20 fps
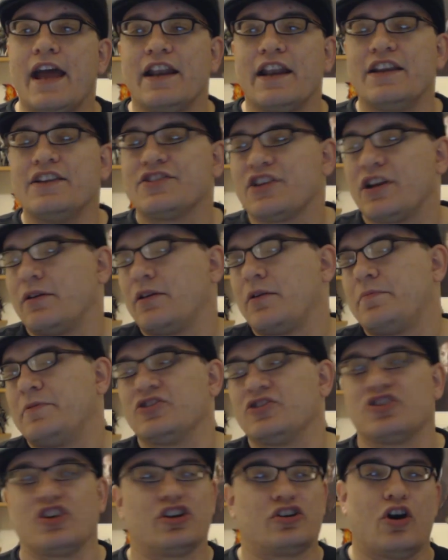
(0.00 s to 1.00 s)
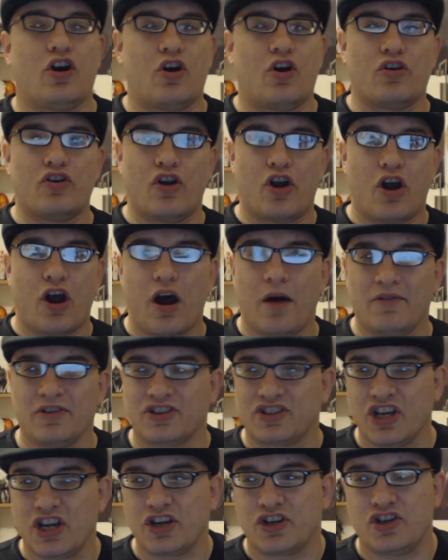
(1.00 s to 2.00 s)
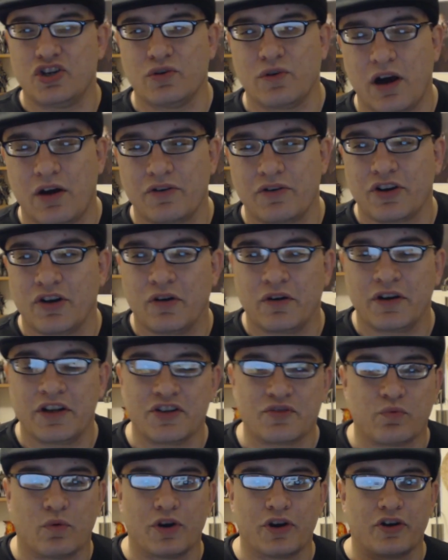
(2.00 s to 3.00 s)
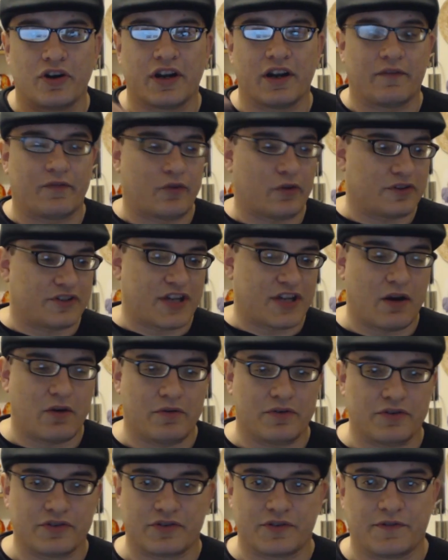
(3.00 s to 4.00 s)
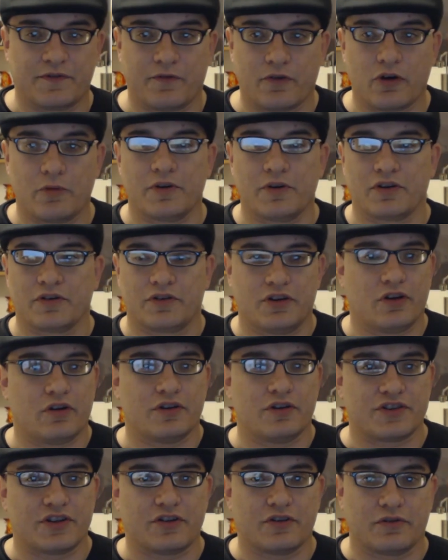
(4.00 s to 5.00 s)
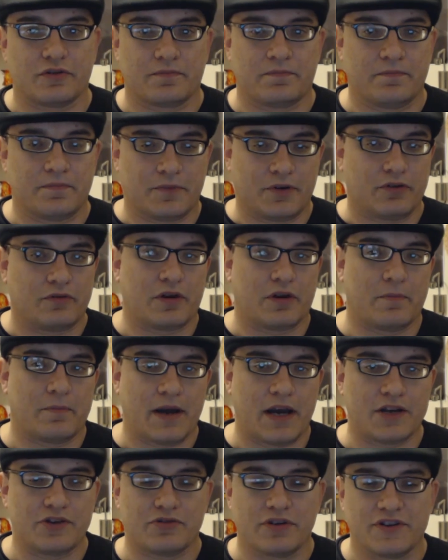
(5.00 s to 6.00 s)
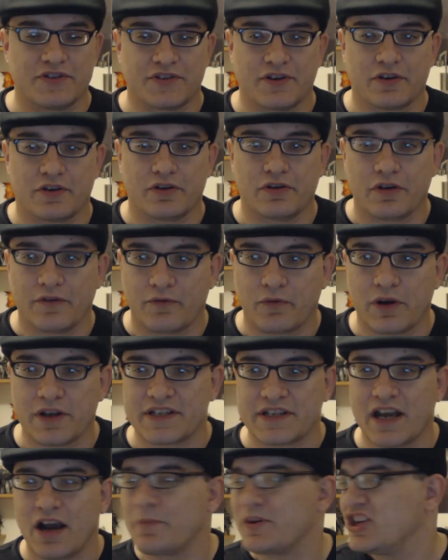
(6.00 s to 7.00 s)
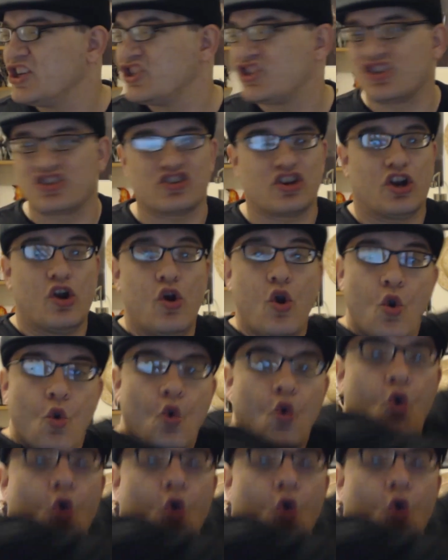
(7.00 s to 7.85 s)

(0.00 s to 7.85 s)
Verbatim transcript: And he's coming up and he's like, oh, yeah, I'm going to take you out, you know, and he's wondering, of course, how his foreman, you know, his other, you know, compadres there could have went down, but he's just like,